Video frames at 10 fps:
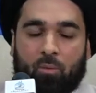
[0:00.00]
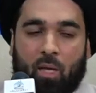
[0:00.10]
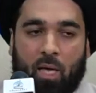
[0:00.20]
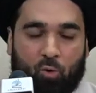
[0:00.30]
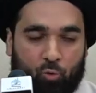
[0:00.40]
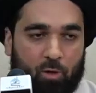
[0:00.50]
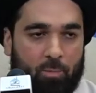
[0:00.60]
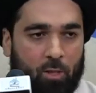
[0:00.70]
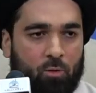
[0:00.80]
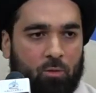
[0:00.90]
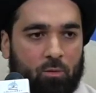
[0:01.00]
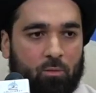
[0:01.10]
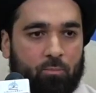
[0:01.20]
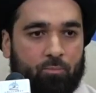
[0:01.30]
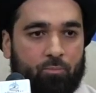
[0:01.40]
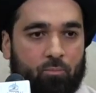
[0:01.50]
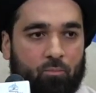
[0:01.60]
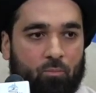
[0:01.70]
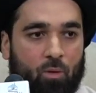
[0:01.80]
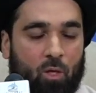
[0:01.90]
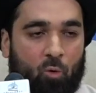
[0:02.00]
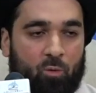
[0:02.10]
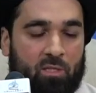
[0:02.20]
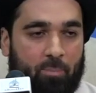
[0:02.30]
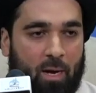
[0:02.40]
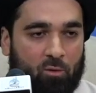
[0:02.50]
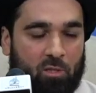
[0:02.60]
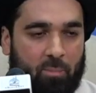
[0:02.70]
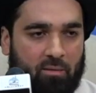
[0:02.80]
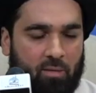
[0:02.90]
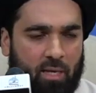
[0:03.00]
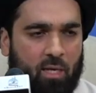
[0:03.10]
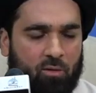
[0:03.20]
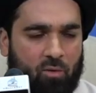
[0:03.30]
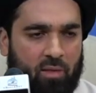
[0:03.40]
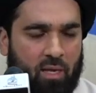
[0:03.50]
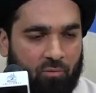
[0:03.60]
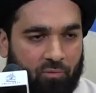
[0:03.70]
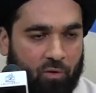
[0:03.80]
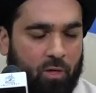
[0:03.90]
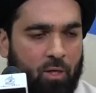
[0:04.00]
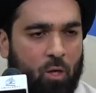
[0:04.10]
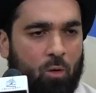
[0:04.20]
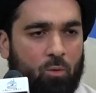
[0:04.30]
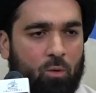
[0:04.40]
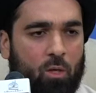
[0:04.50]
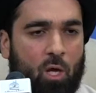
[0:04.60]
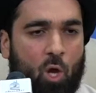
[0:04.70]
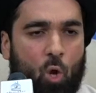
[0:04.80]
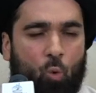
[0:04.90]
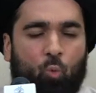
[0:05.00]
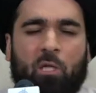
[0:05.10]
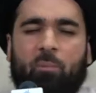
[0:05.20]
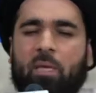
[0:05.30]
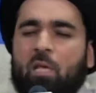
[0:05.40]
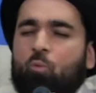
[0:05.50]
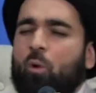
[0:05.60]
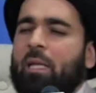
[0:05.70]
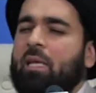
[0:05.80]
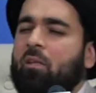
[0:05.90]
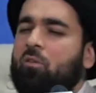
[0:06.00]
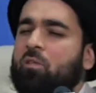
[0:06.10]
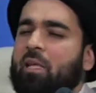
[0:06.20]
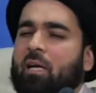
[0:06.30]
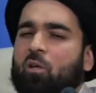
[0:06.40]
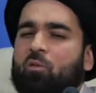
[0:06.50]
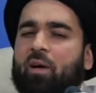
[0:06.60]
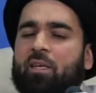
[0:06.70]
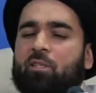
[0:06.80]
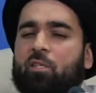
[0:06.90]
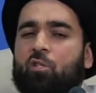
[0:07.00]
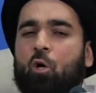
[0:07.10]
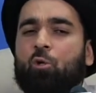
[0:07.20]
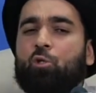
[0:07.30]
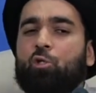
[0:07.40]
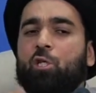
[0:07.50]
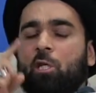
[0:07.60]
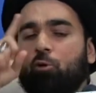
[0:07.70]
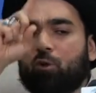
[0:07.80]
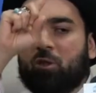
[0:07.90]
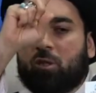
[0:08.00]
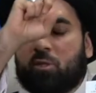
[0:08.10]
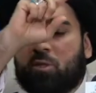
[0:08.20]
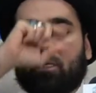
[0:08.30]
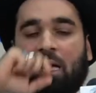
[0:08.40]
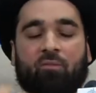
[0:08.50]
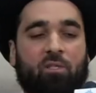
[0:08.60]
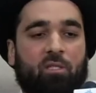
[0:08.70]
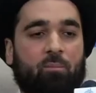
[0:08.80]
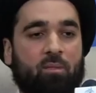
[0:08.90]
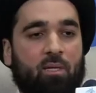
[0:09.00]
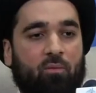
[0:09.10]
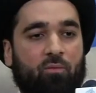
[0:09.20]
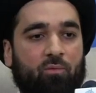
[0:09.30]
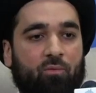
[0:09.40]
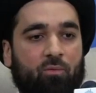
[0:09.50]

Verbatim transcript: A criminal who is about to be taken to the inferno would be willing to sacrifice his own children just to salvage himself.